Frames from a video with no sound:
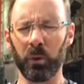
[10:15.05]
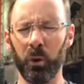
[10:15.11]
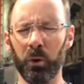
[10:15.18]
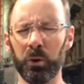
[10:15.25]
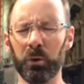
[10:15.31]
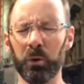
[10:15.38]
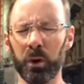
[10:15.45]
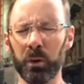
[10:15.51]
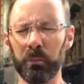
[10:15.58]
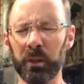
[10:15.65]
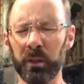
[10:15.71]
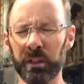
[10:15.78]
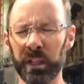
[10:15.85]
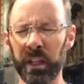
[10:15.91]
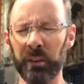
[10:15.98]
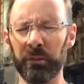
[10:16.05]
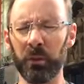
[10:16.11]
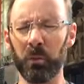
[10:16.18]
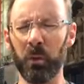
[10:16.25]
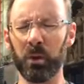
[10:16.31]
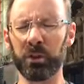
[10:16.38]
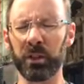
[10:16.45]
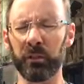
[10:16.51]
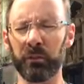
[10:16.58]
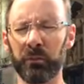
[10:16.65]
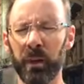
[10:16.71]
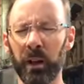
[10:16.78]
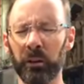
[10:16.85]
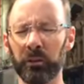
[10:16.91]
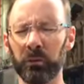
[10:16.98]
or your community, if you're watching
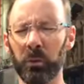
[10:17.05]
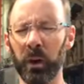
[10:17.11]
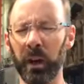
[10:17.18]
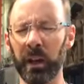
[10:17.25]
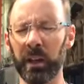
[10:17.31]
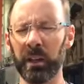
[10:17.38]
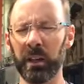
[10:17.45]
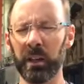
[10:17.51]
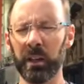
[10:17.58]
from elsewhere,